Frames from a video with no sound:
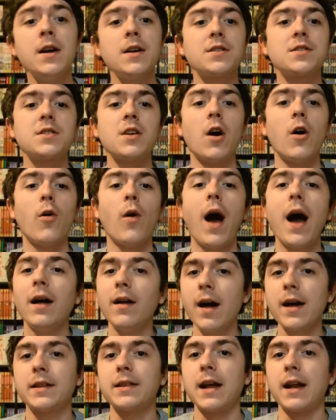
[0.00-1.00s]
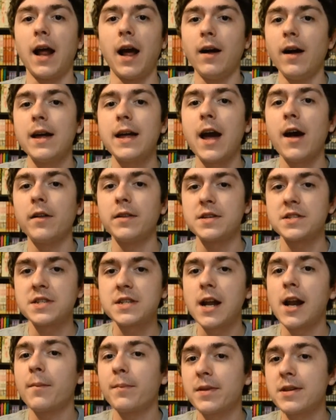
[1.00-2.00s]
So I like that. I like how the
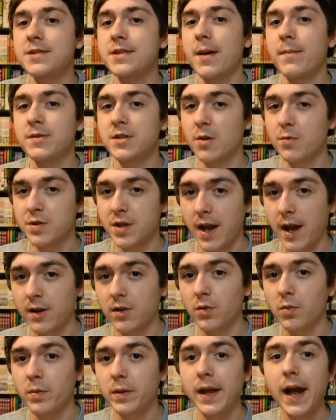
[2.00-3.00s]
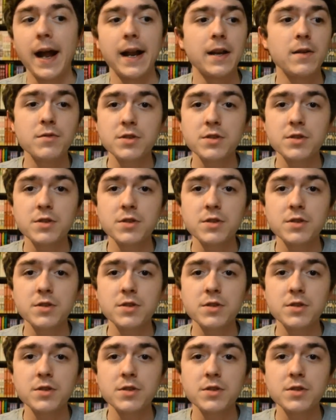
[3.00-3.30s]
setup of this episode was handled with that.